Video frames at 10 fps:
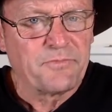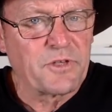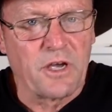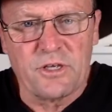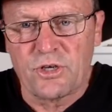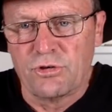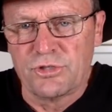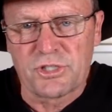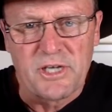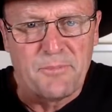you know, you
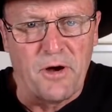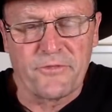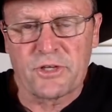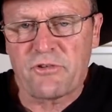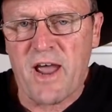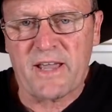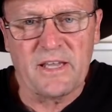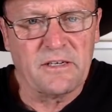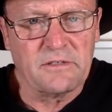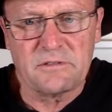could slip off the track
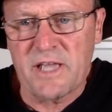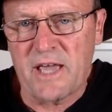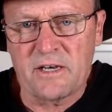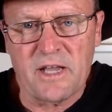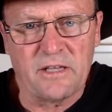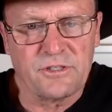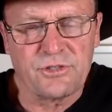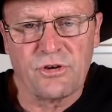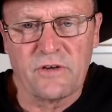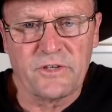in down down the
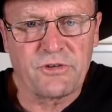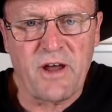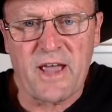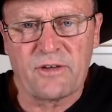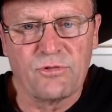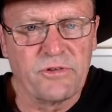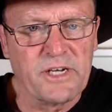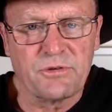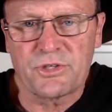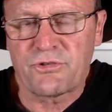side of a track or
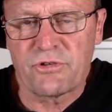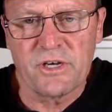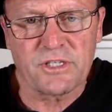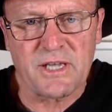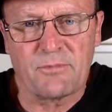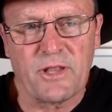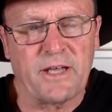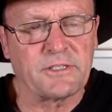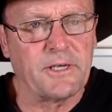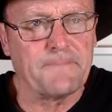into a tree or something like
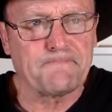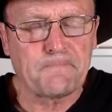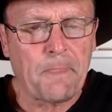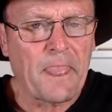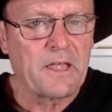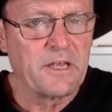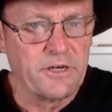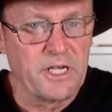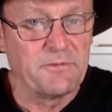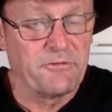that. So you
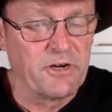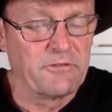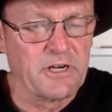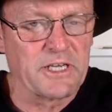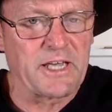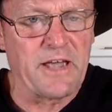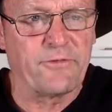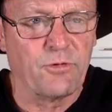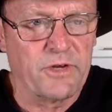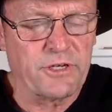need to be really, really
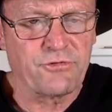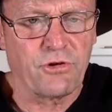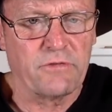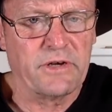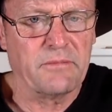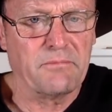careful when you're driving